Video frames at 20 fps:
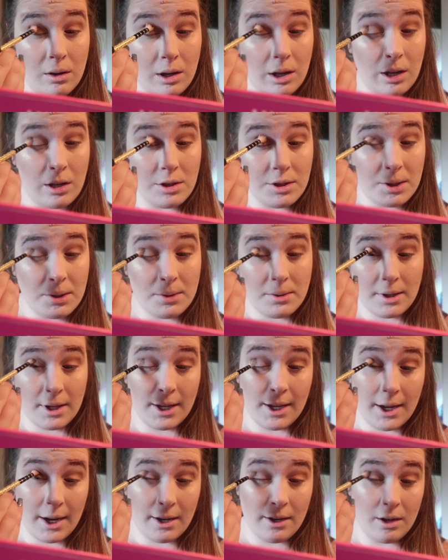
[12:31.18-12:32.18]
And just
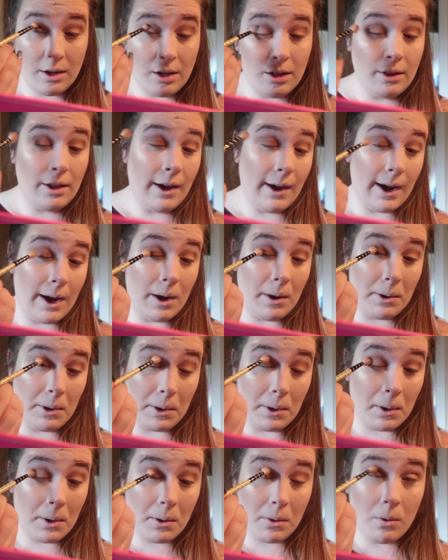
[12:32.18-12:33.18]
staying on the
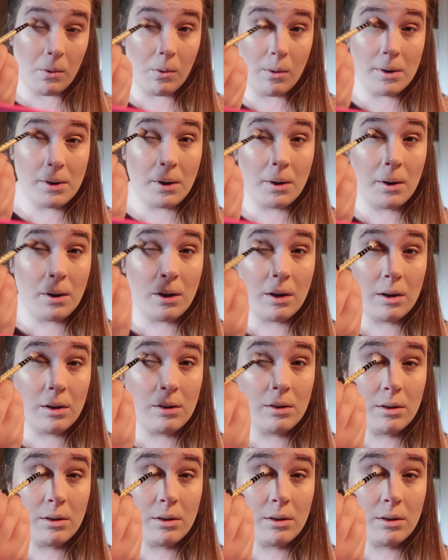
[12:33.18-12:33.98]
outer corner.